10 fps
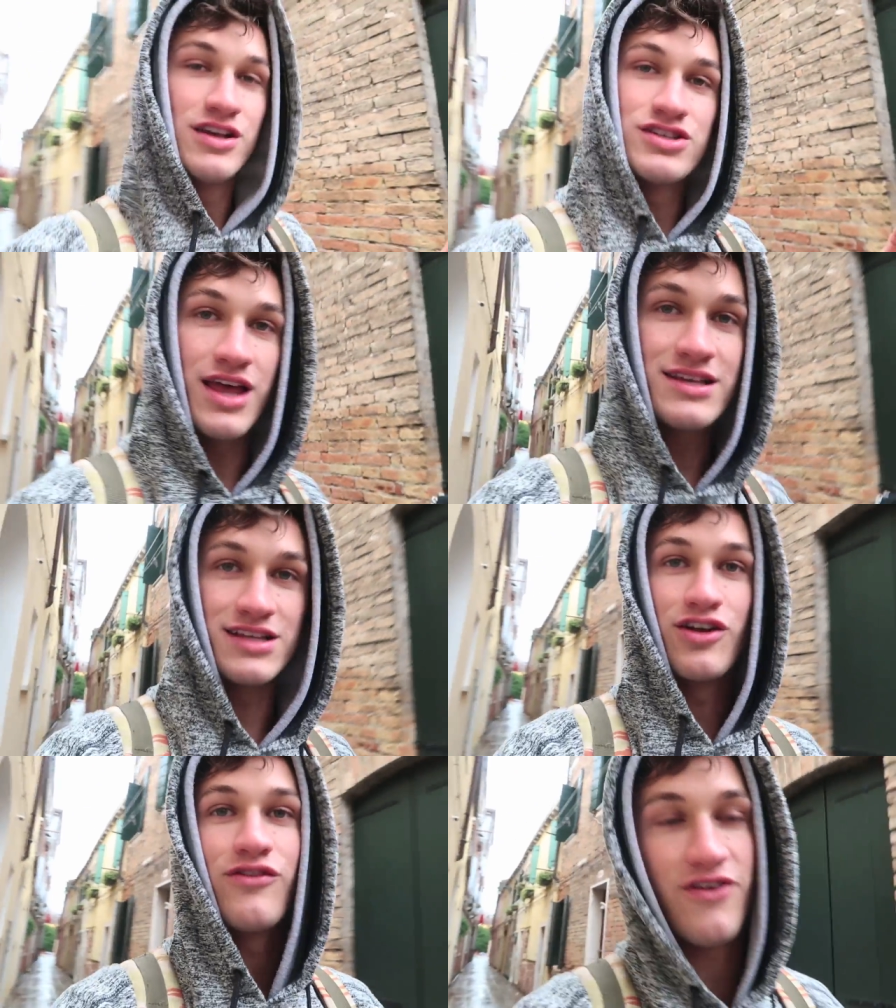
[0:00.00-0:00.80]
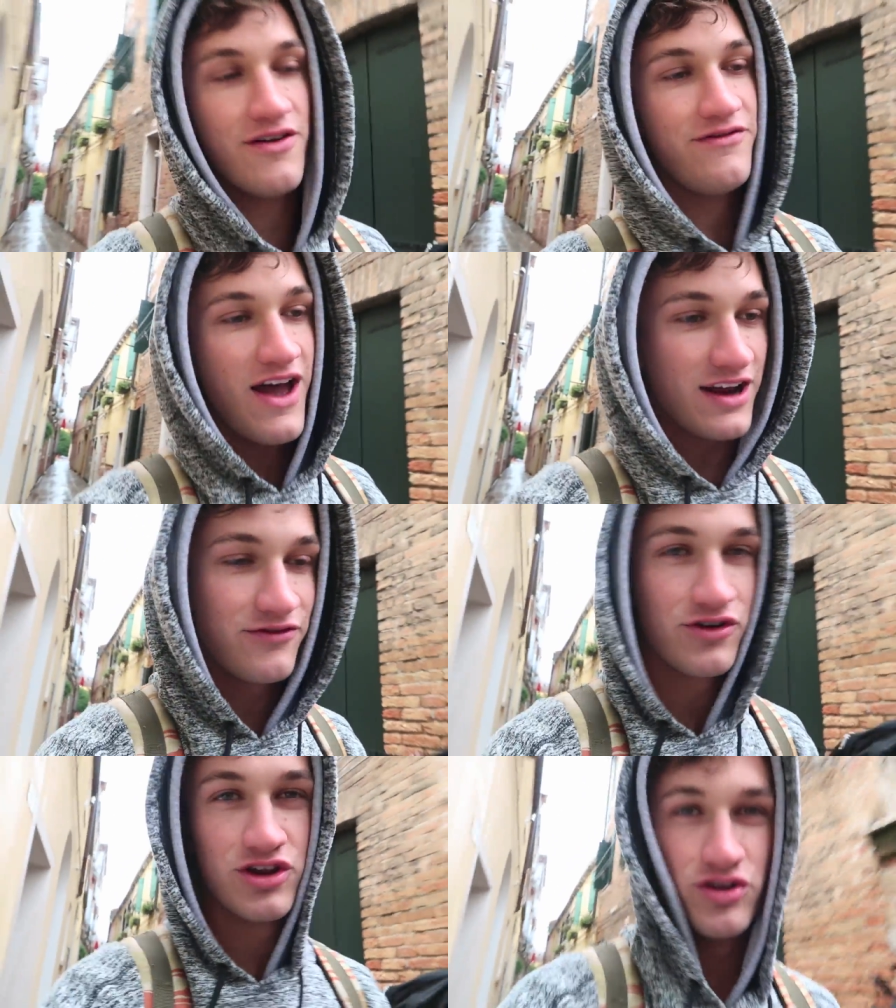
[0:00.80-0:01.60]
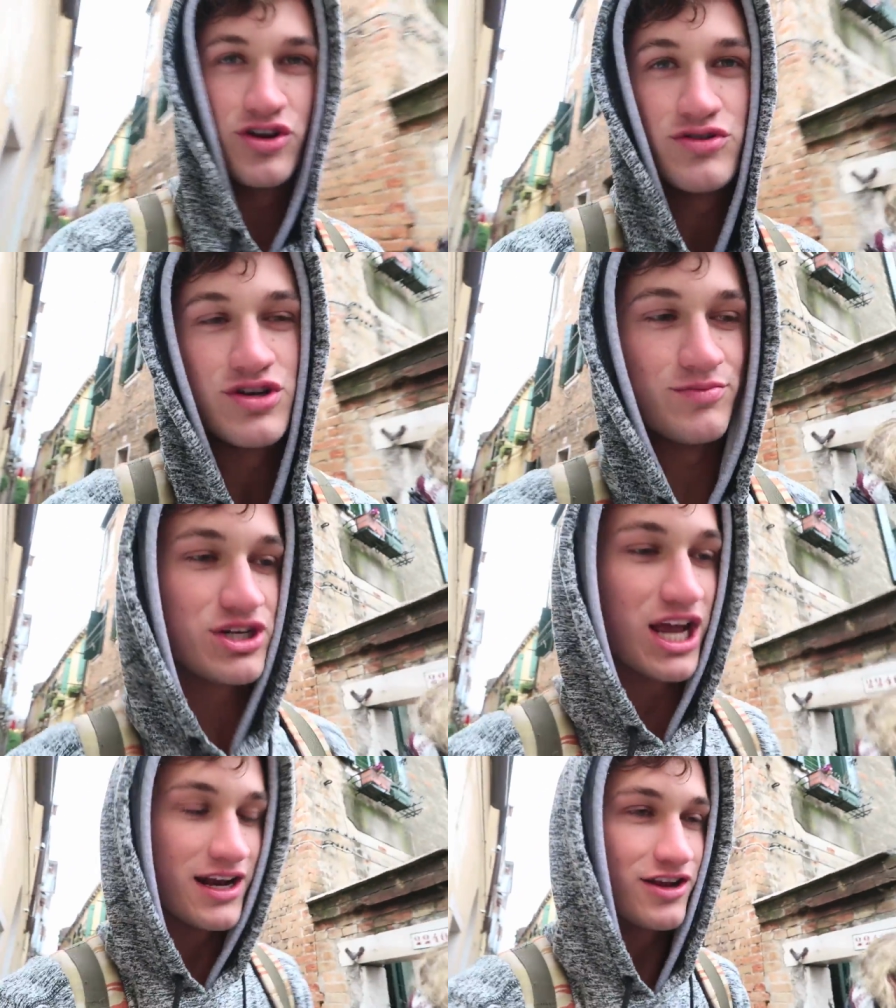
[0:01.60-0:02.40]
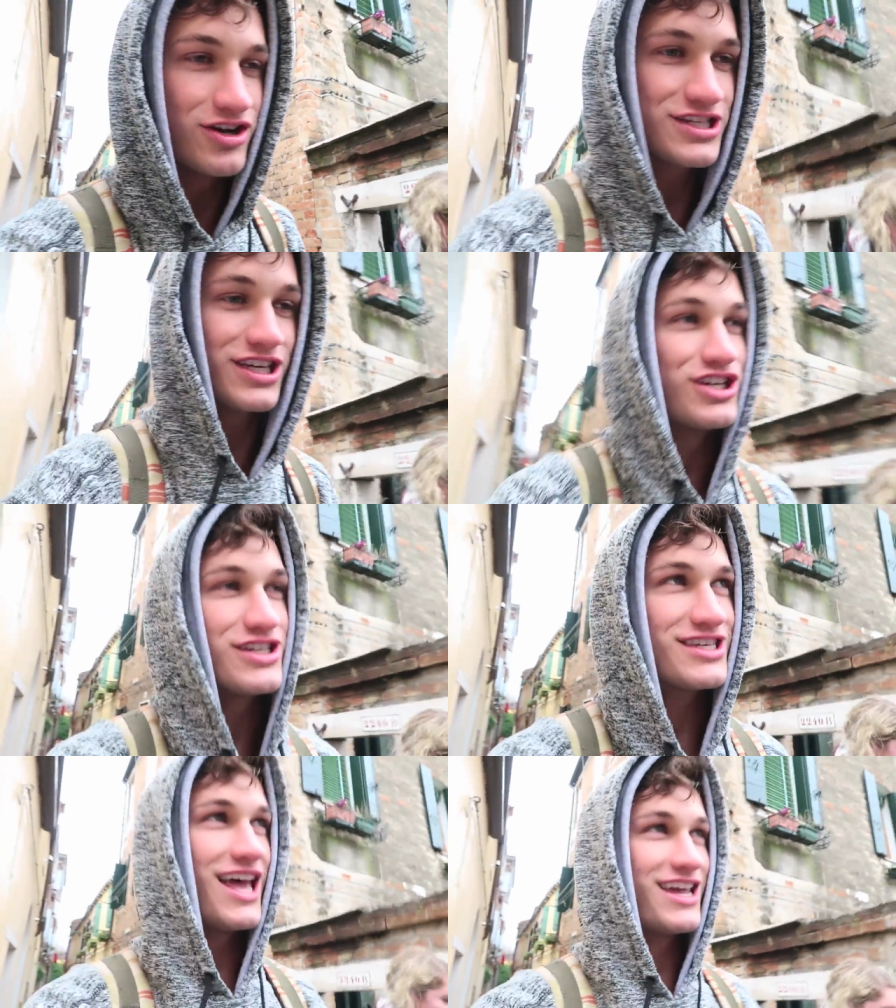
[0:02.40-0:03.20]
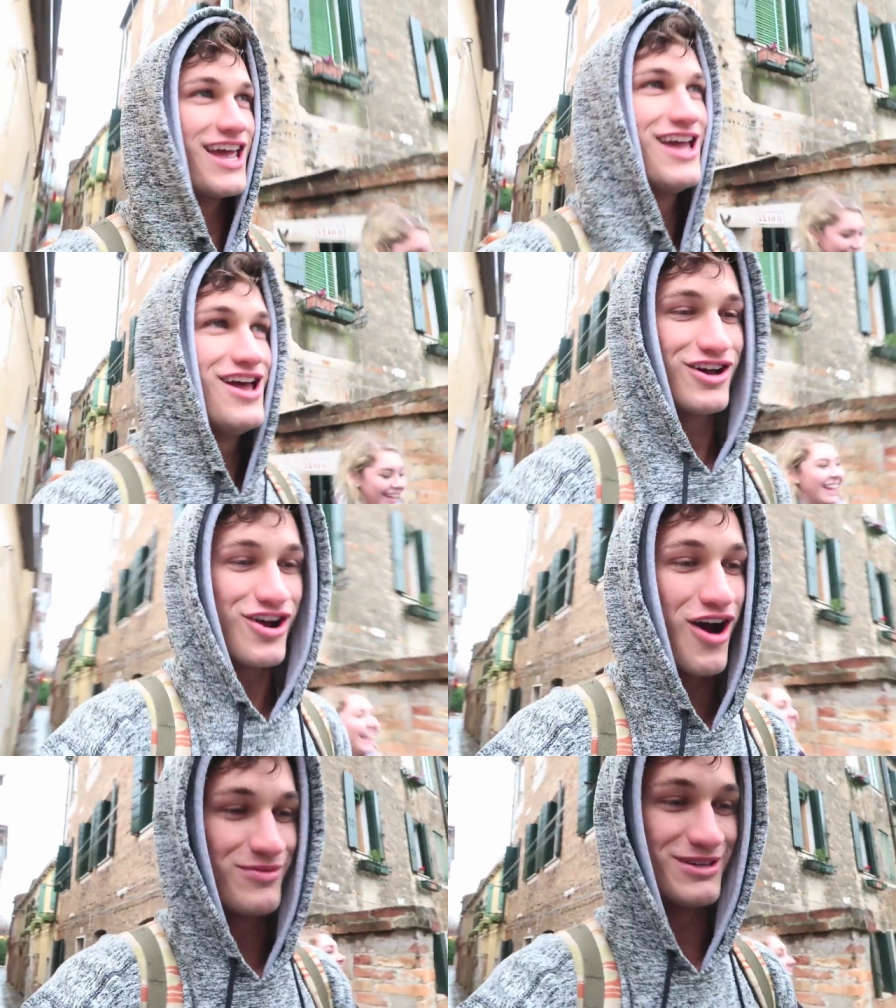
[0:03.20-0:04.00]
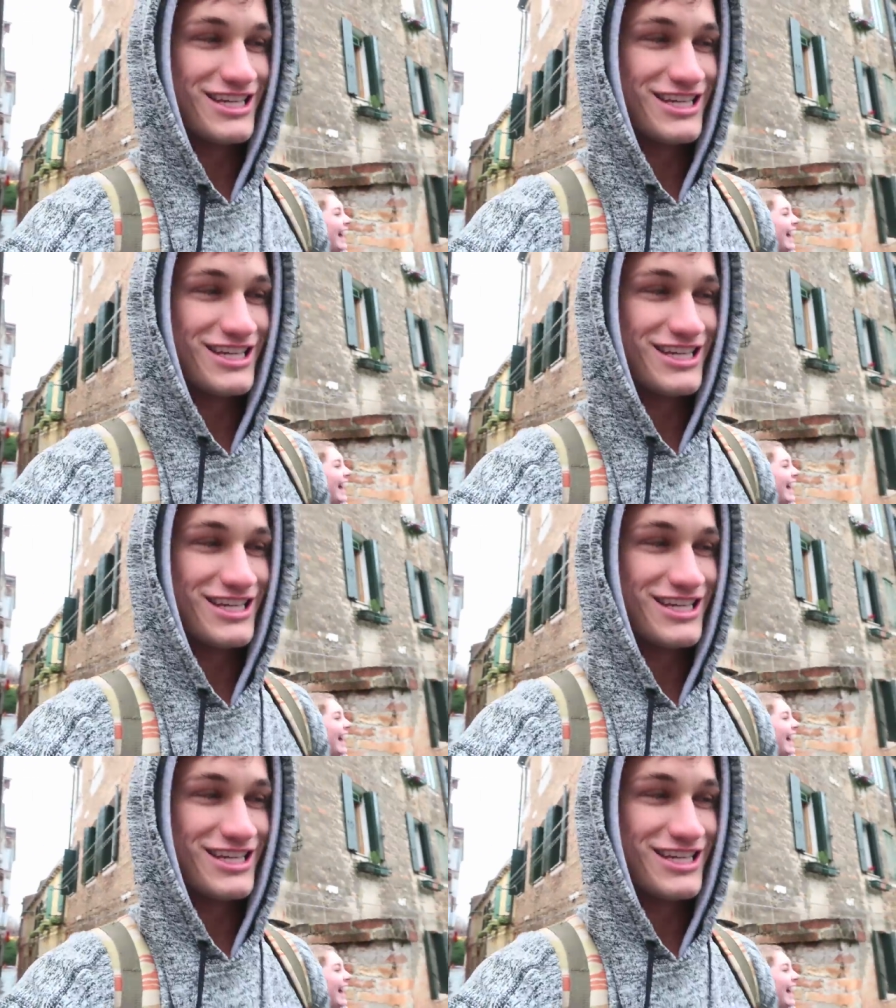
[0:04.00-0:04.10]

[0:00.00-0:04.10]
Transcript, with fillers: So that's a little fun fact for you YouTube channelers, just like Carmen